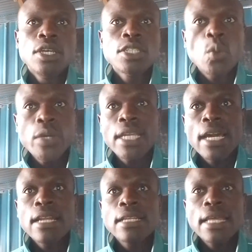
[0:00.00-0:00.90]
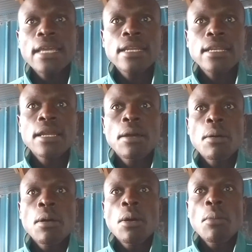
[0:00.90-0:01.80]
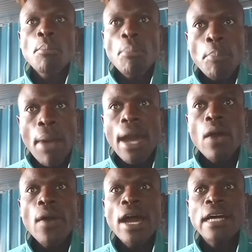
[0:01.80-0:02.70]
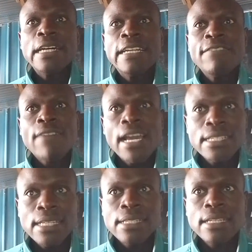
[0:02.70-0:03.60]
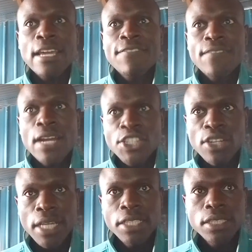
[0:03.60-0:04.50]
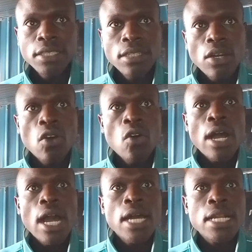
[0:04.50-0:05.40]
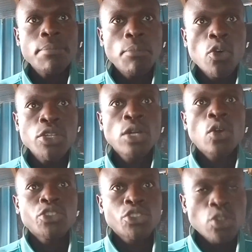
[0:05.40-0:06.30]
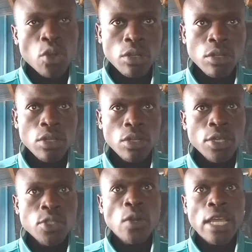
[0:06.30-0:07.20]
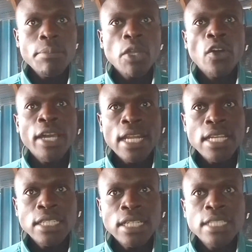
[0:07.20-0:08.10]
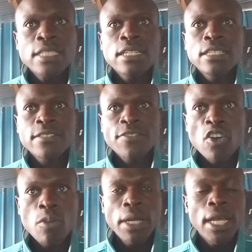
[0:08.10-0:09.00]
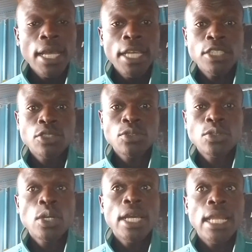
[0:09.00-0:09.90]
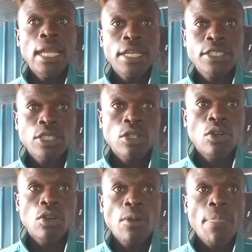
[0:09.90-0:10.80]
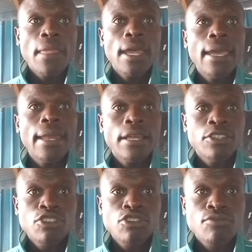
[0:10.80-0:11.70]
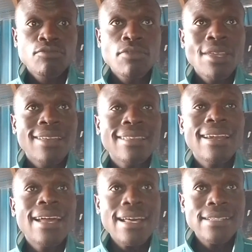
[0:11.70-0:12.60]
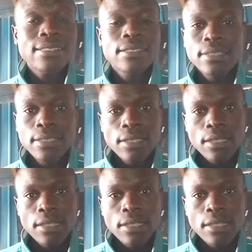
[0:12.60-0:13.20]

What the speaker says: so which can then power devices like flashlight or a remote control. So chemical energy is transformed into electrical energy. The last